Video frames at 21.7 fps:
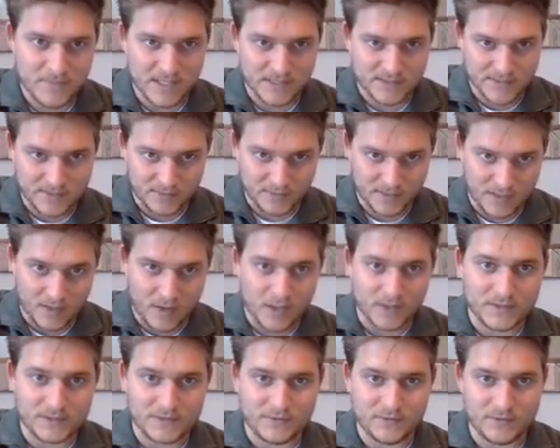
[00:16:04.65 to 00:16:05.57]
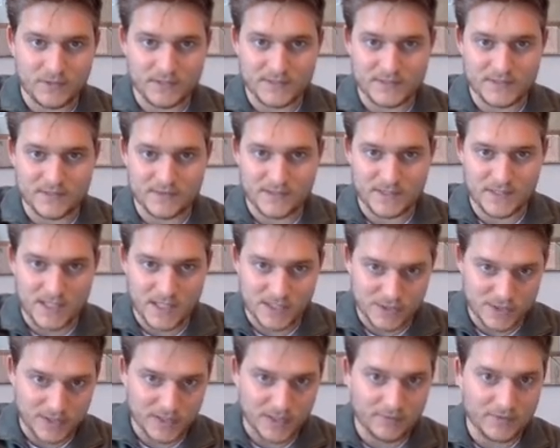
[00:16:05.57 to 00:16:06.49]
And so the auditory
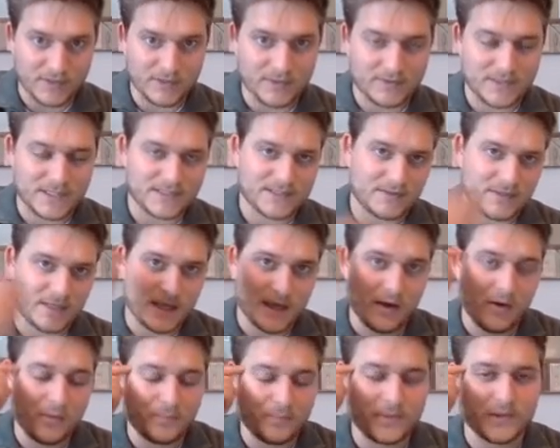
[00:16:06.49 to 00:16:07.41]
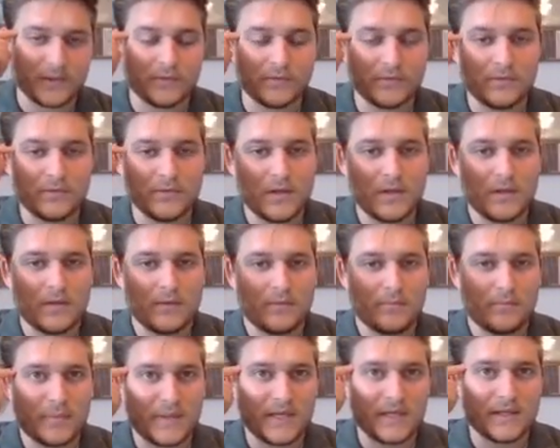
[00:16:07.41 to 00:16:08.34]
association area, that's going to help you
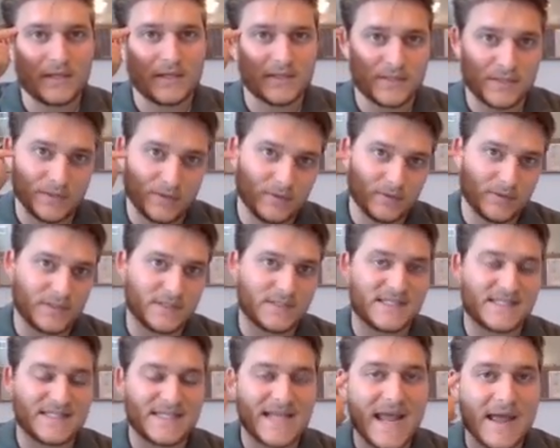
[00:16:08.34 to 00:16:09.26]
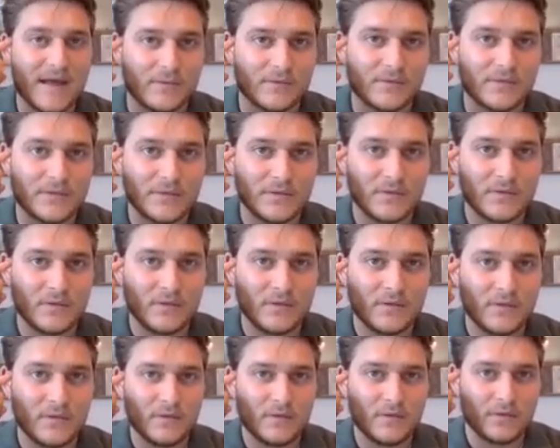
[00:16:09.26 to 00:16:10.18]
pin a certain sound,
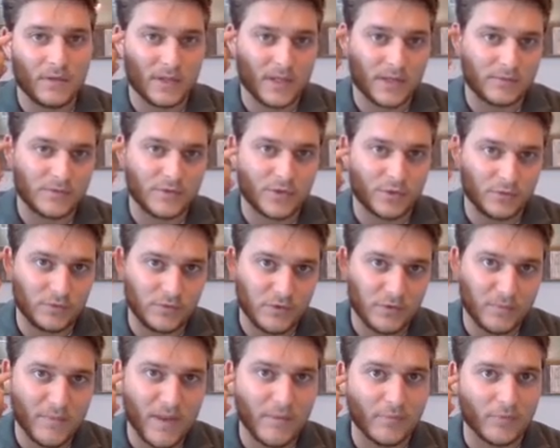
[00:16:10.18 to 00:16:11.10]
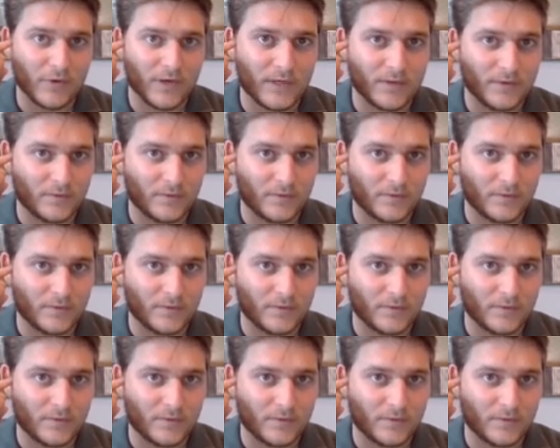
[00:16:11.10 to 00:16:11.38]
to your memory.